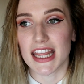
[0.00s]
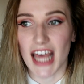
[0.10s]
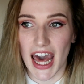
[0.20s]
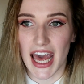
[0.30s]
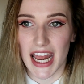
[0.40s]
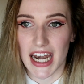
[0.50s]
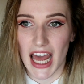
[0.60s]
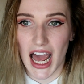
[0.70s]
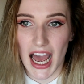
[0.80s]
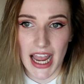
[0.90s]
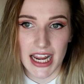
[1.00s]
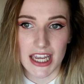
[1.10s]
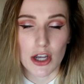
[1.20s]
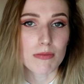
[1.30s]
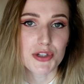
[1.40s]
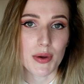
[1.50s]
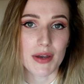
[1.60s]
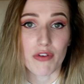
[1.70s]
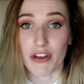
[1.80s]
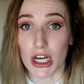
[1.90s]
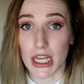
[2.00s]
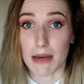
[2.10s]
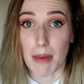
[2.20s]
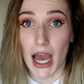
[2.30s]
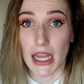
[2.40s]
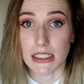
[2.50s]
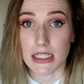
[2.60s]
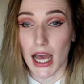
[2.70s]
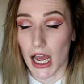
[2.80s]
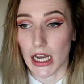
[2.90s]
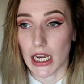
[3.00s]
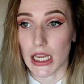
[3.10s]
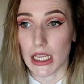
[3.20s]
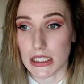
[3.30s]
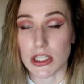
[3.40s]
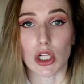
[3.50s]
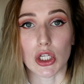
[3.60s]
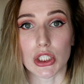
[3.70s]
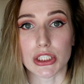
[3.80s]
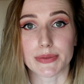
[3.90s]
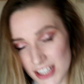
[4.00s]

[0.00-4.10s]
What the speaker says: then I can come to it with a clear mind and it's all good.